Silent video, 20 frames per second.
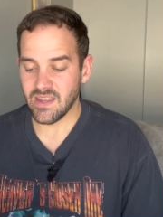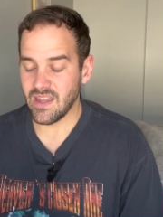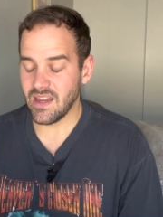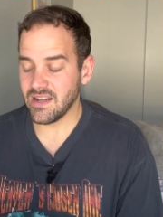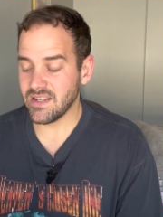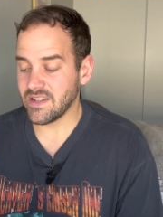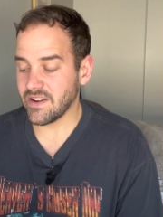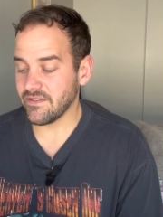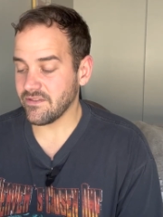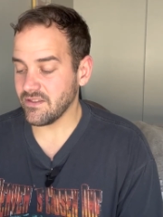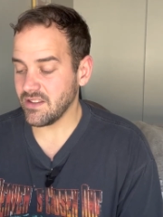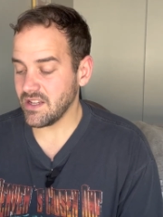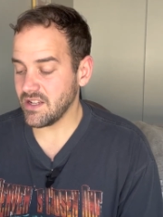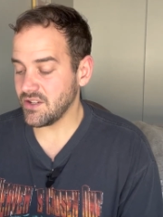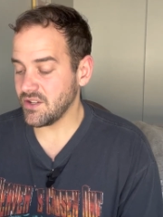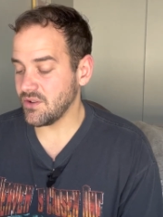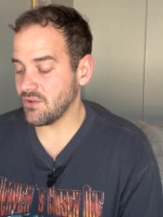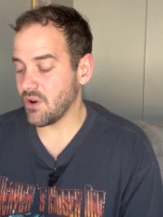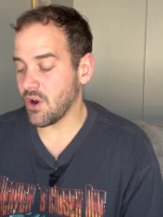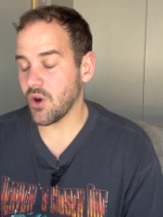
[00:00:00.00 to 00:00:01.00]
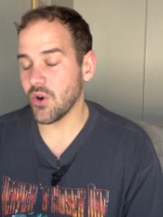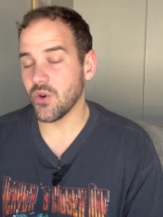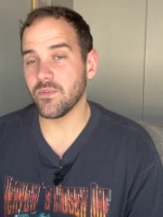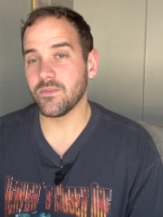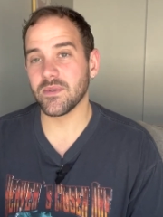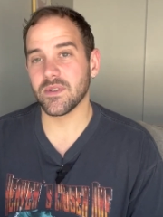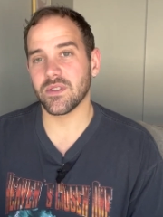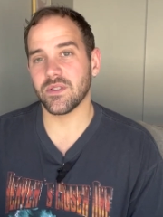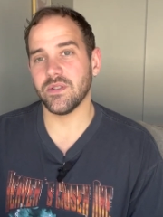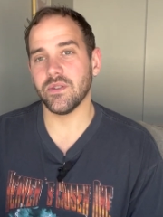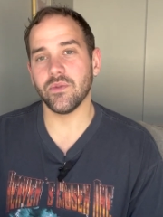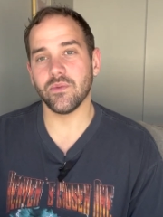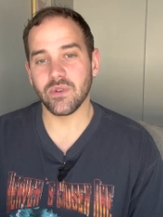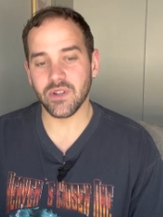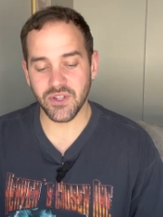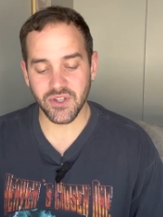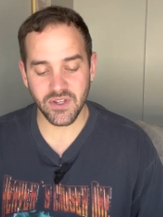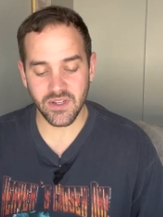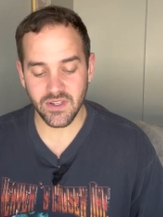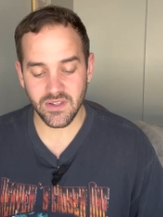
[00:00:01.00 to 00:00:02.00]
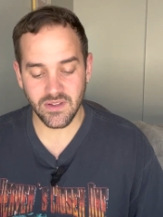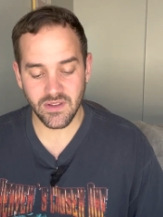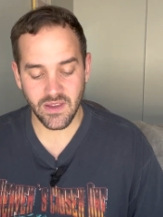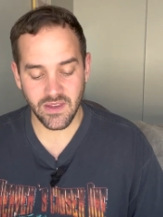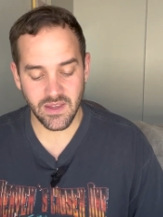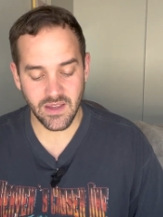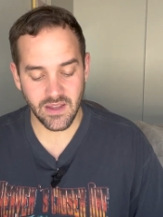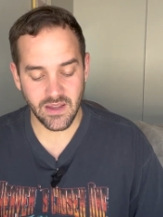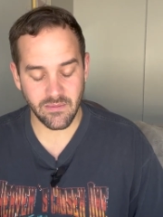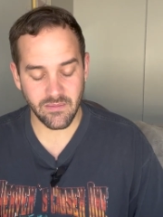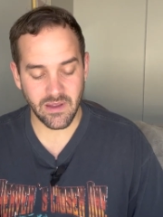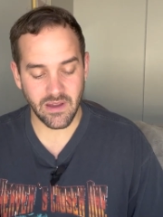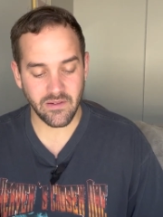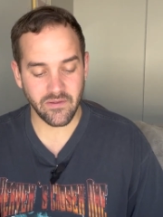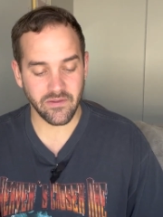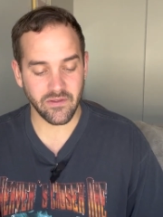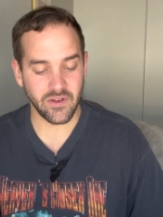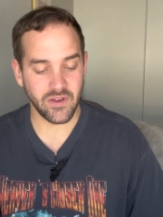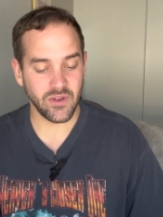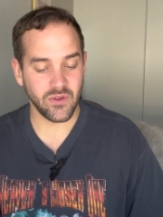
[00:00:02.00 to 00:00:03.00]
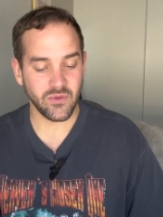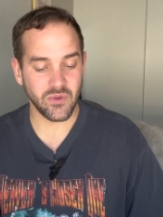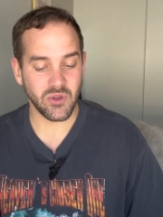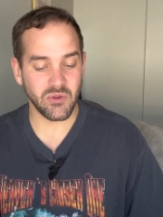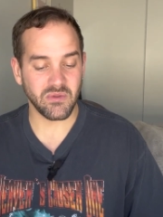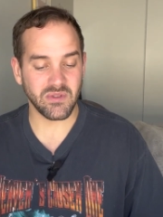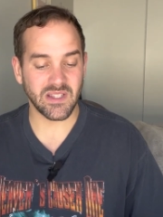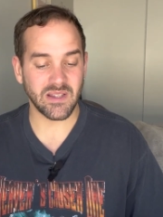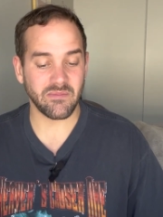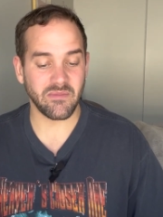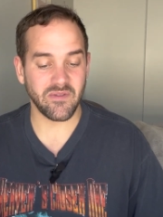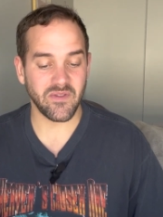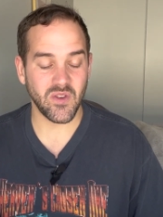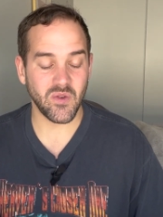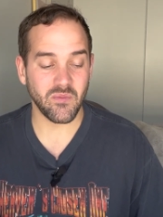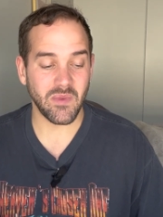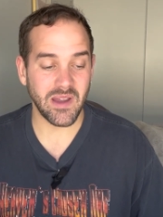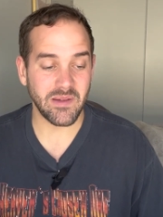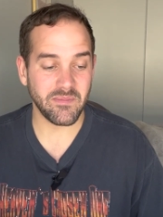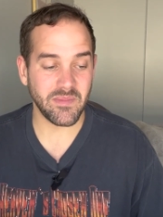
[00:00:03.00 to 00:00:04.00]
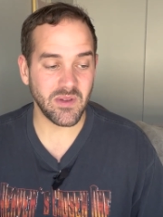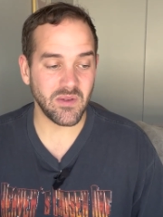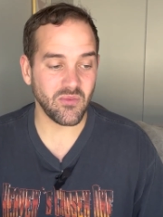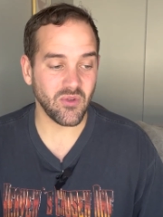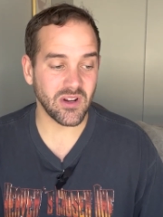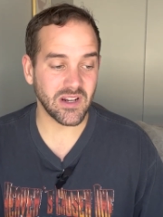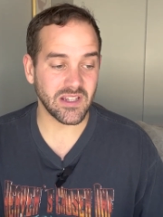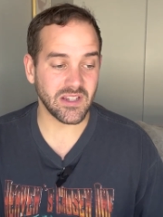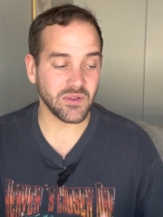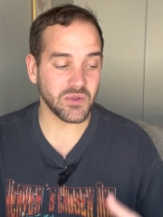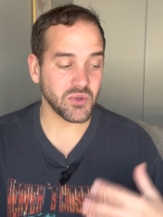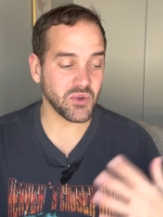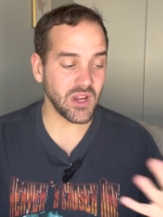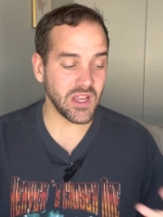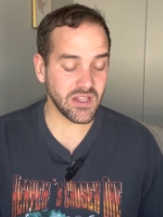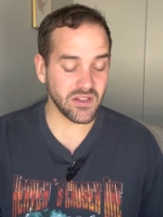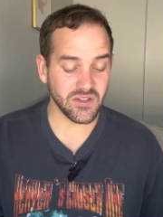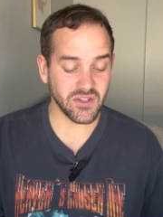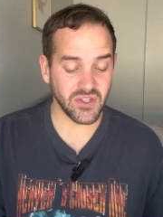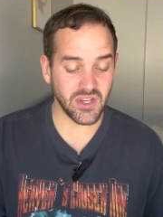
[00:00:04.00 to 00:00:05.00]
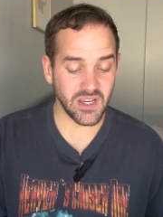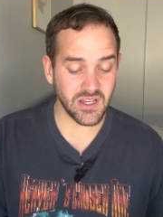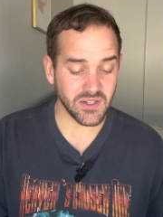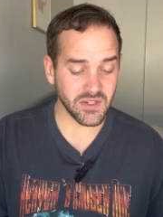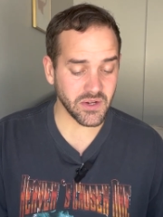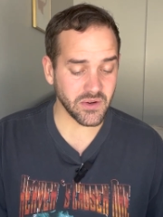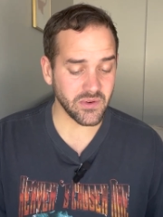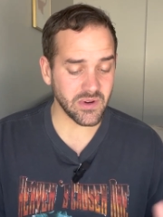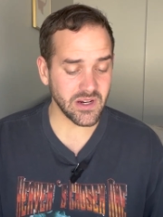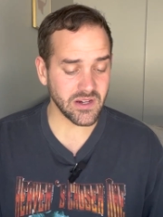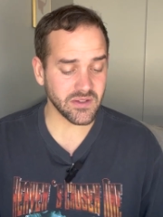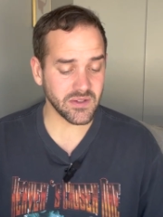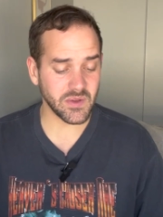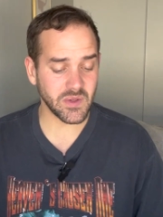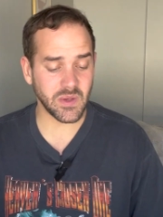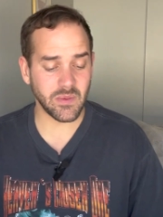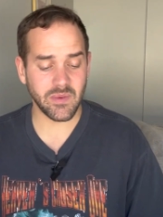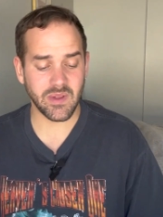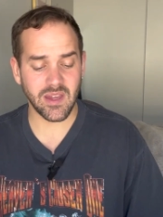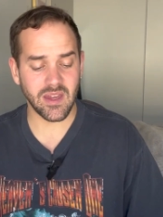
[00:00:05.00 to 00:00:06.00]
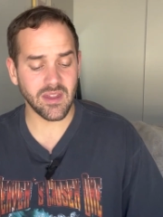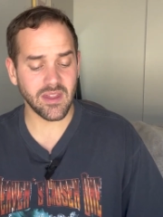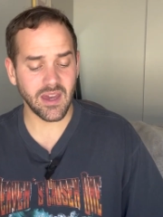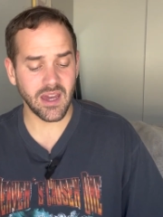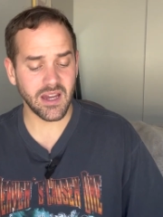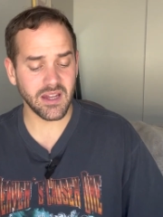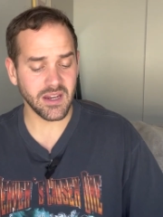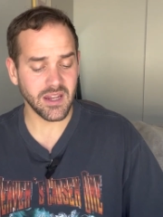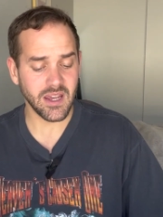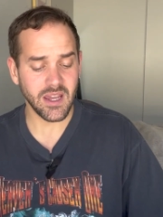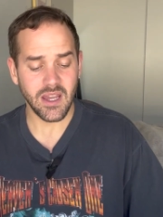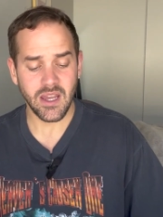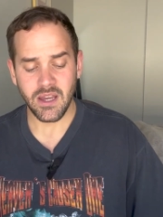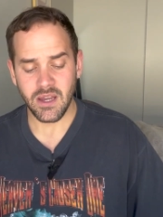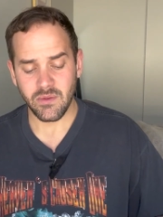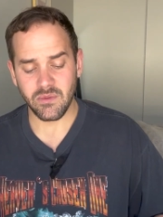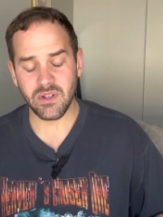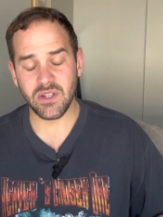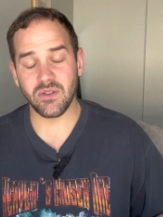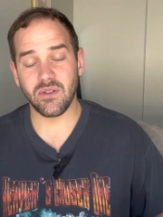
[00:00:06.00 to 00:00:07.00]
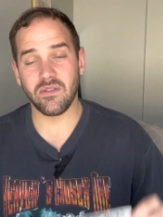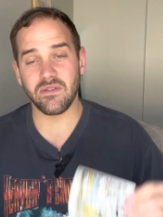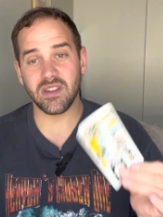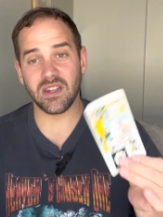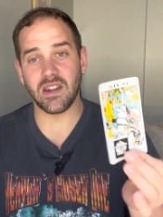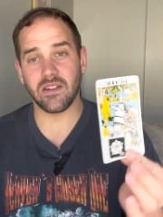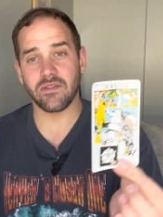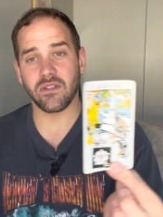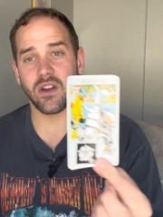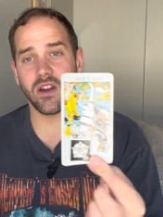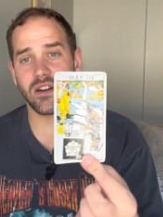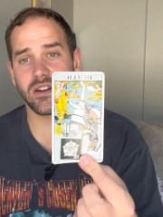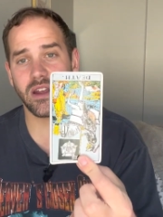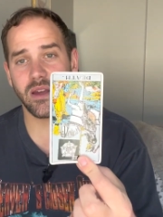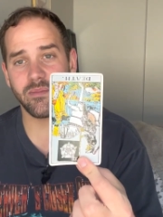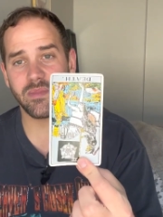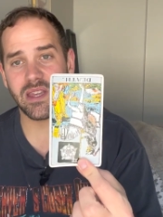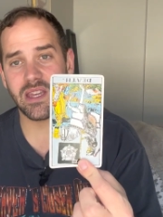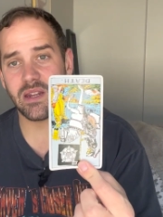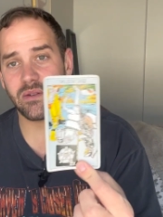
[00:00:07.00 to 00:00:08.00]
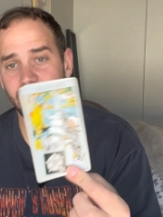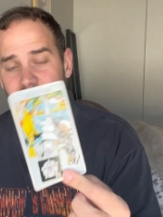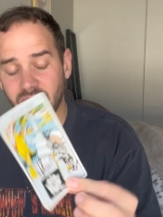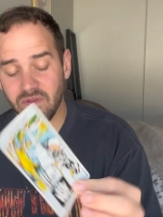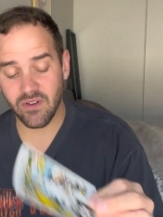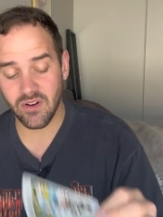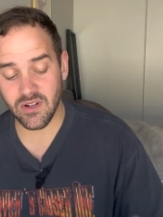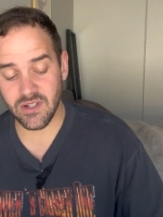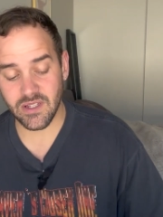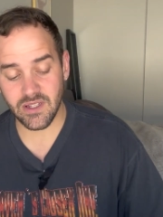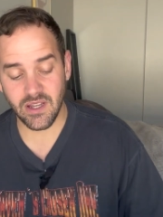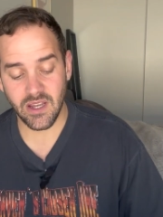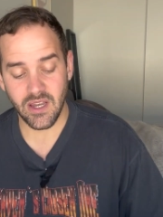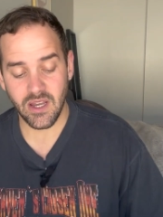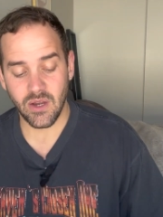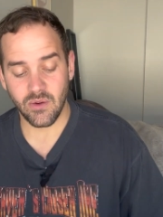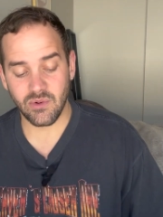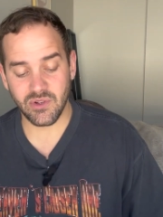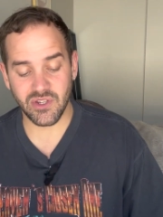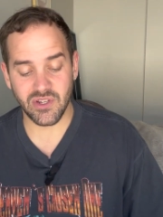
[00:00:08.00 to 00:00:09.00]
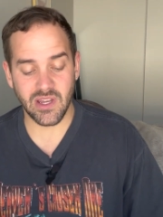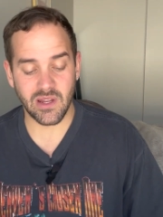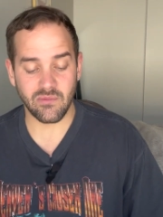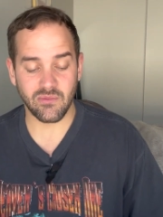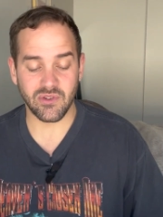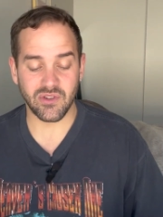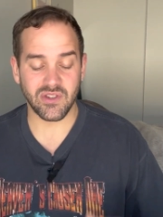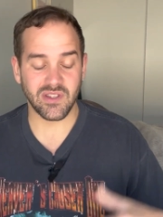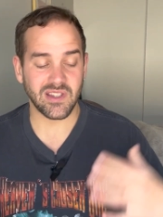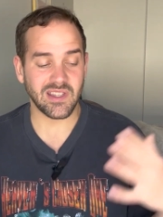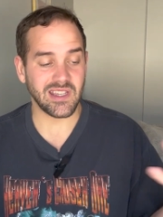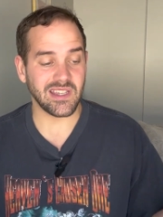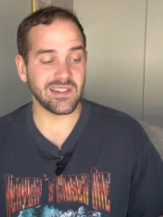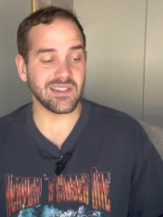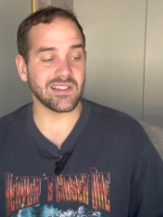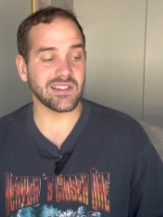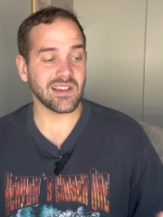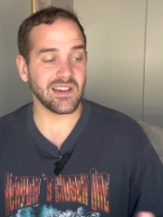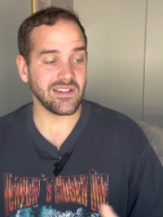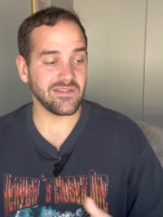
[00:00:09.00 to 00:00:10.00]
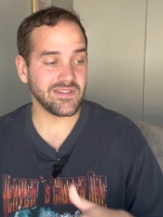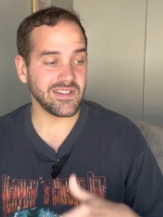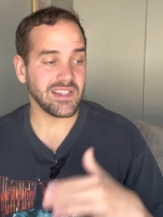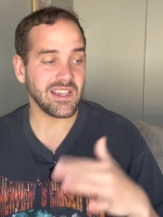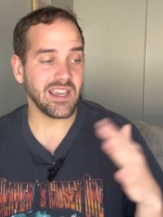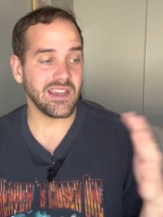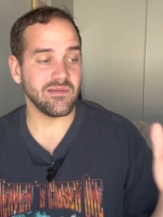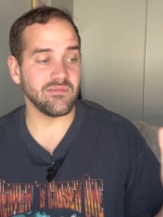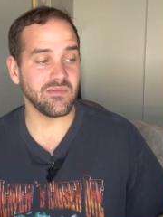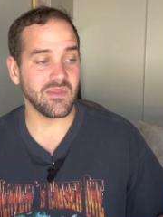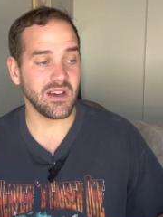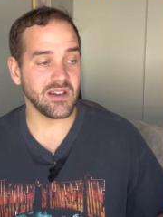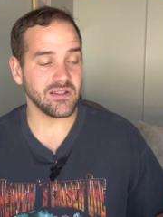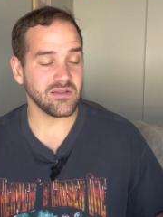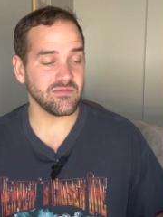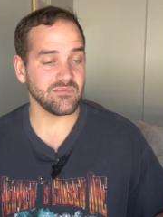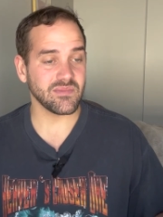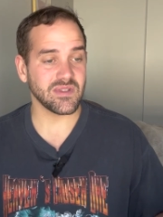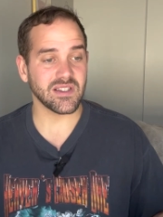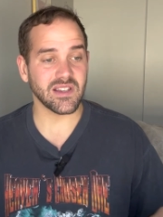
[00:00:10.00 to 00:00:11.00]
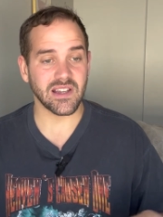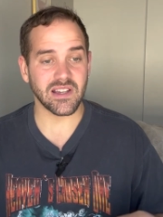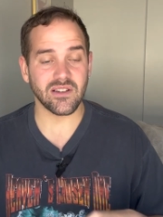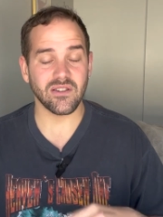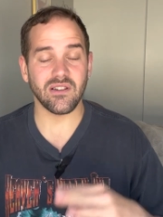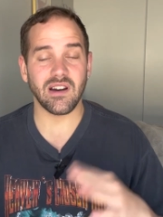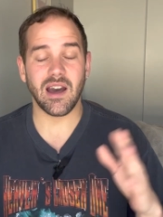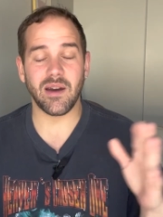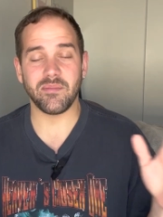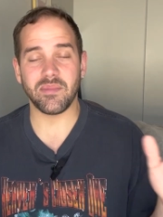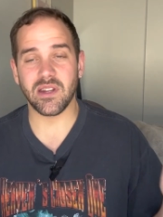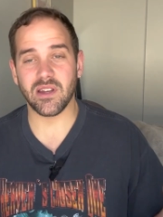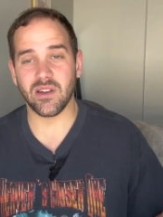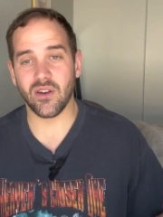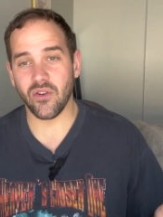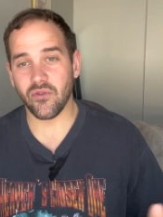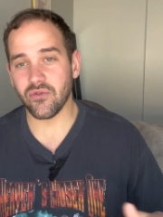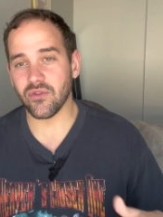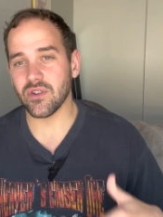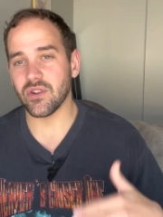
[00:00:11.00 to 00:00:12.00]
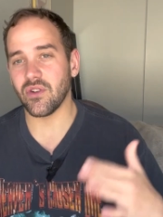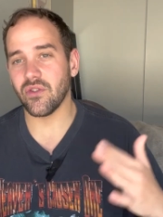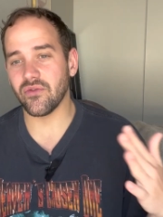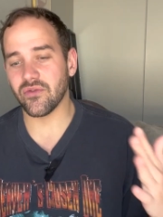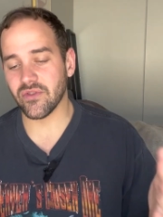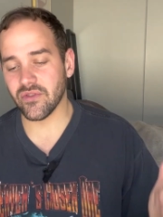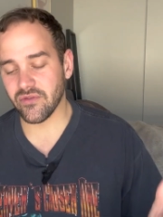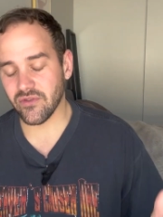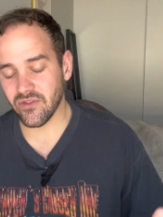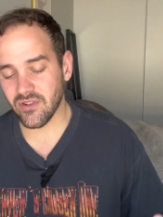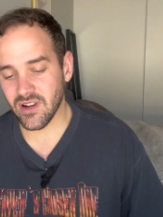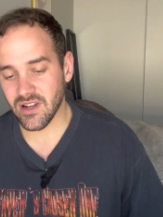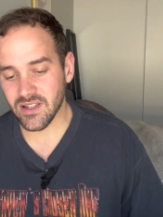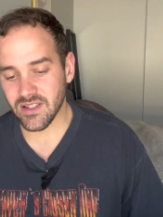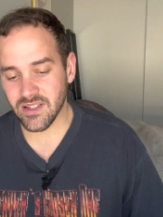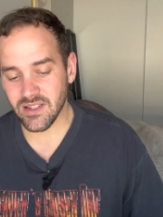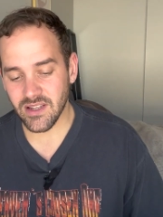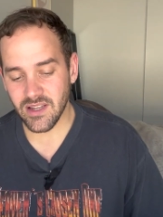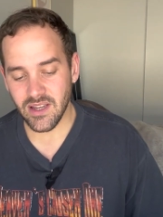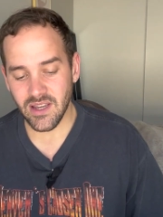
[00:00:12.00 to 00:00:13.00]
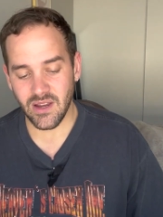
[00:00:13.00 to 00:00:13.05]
yeah, definitely new hopes, new wishes. I think coming out for you. you some of you might be wanting to train, change careers or something like that. We do have the death card coming in reversed, which again we're just seeing this kind of same um, cycle happening over and over for us,